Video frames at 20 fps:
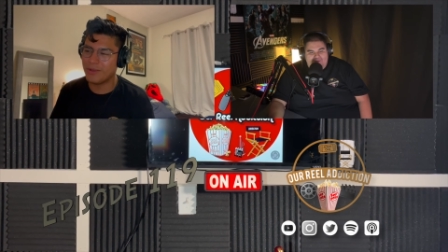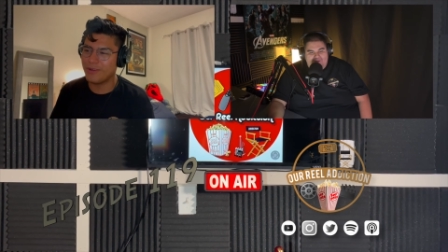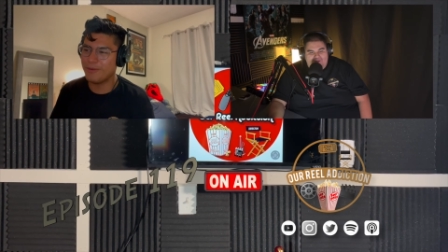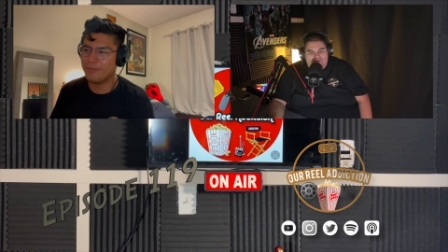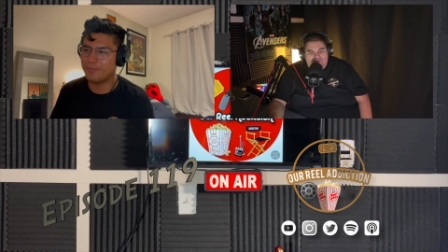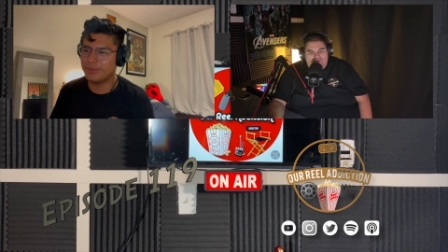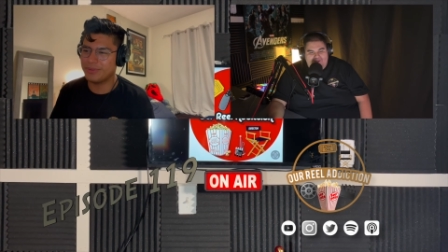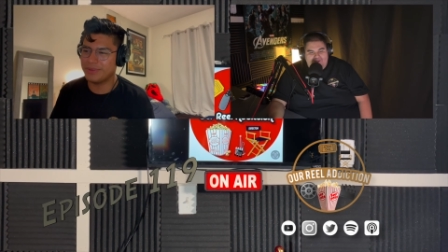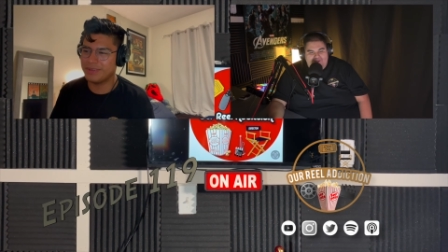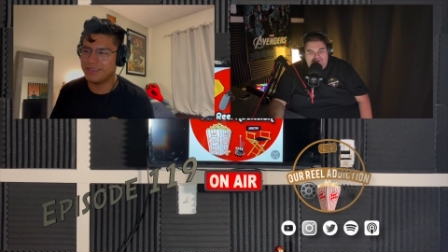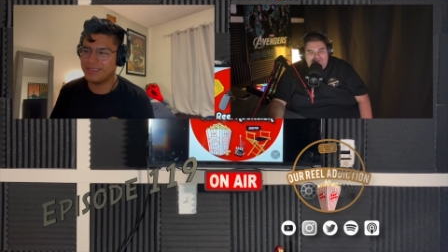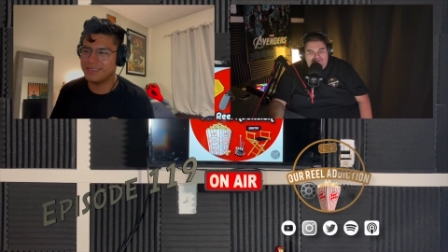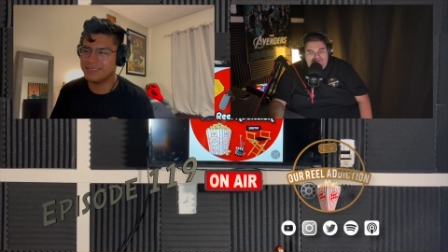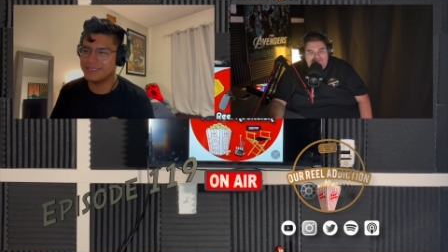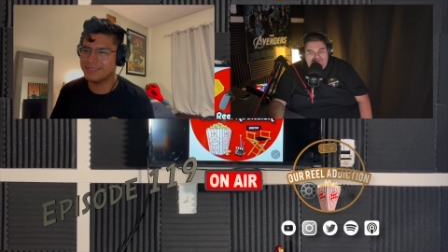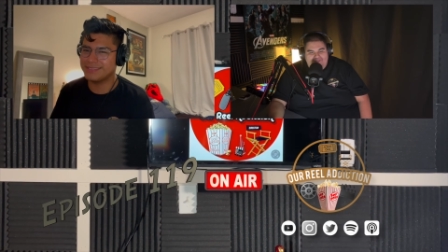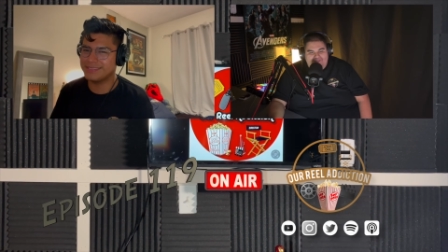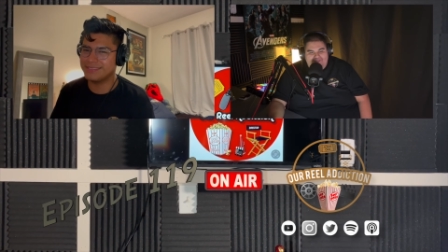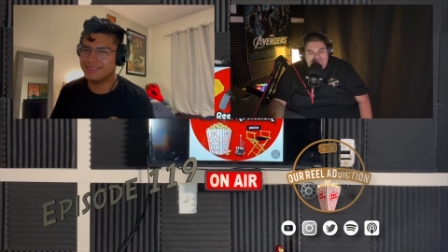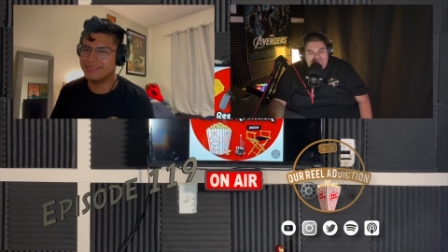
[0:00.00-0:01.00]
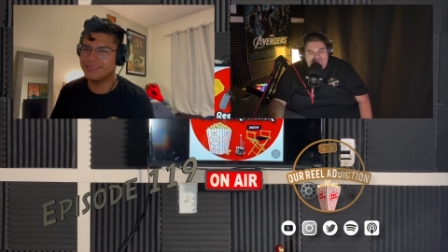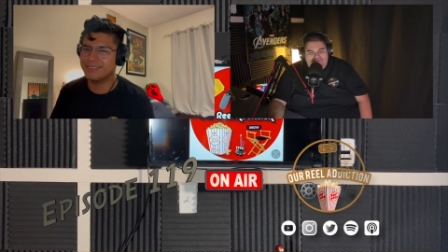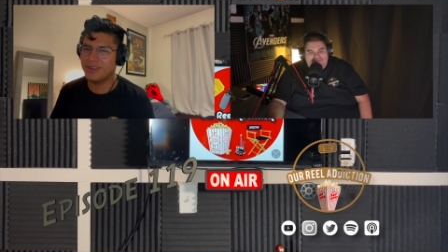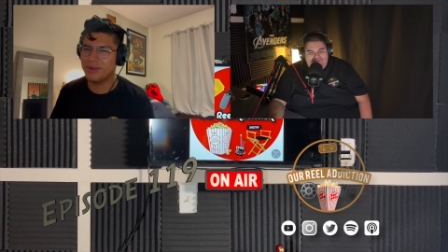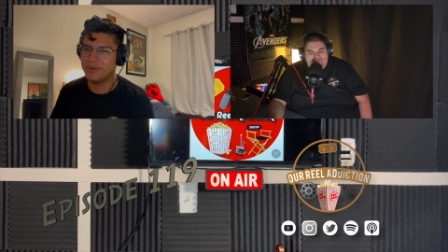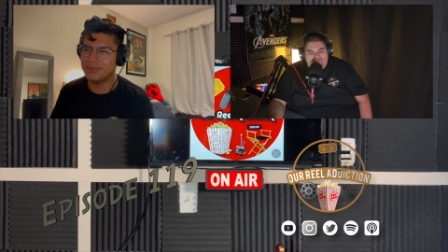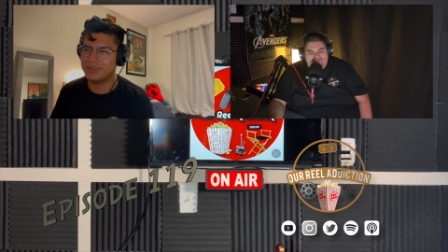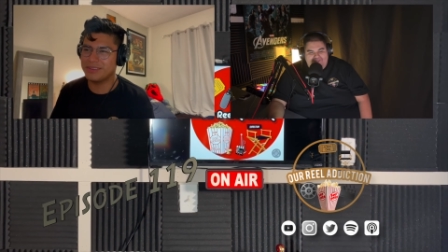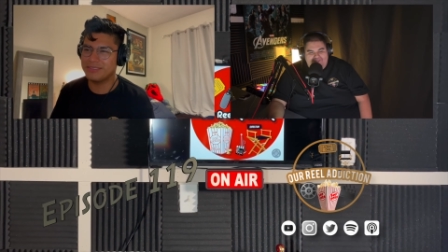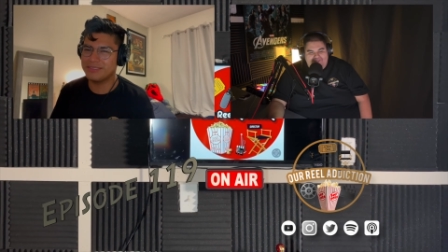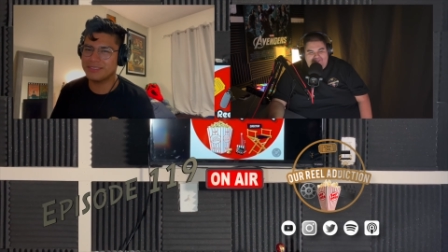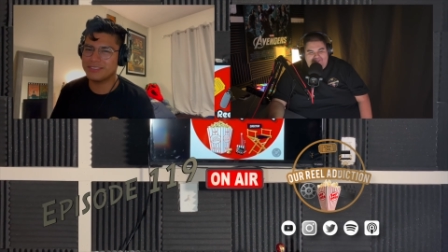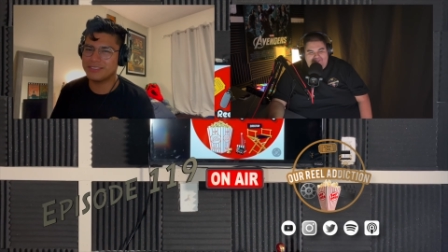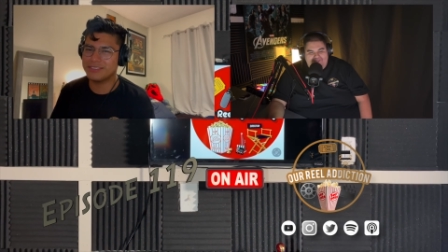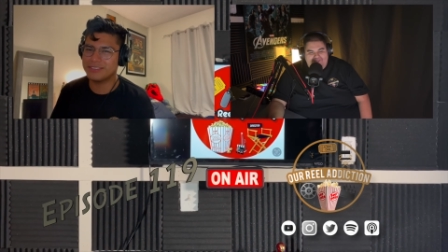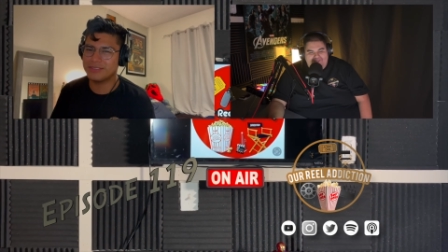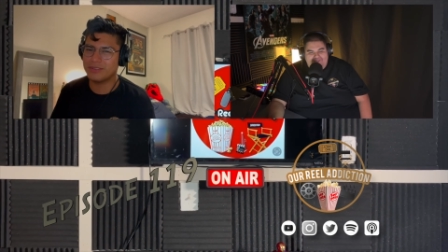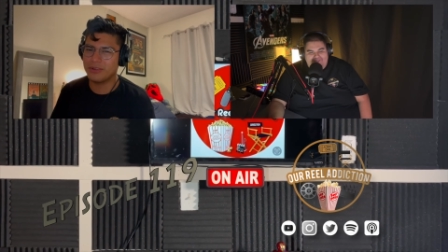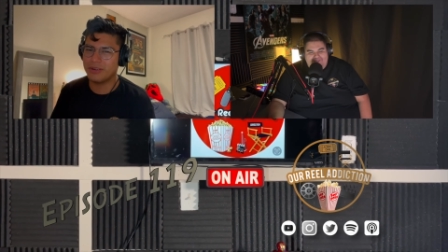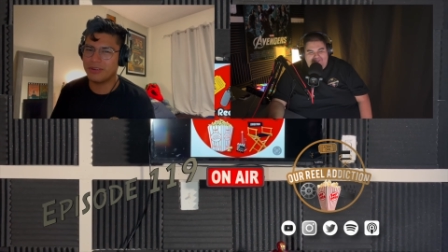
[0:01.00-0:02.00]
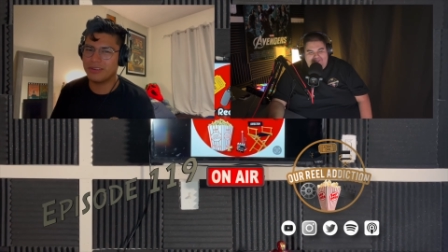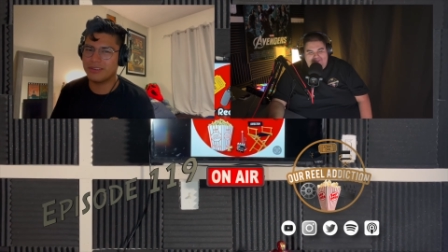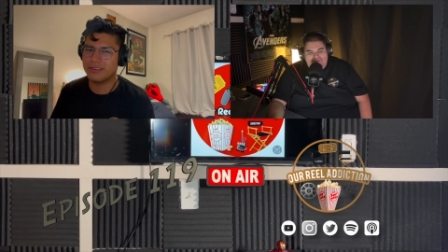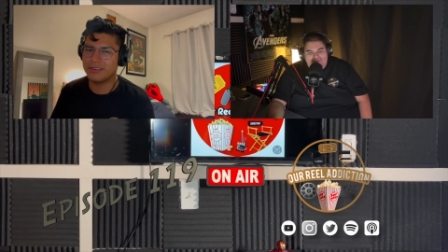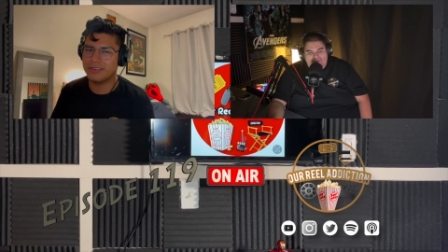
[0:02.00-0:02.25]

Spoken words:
oh please don't even start.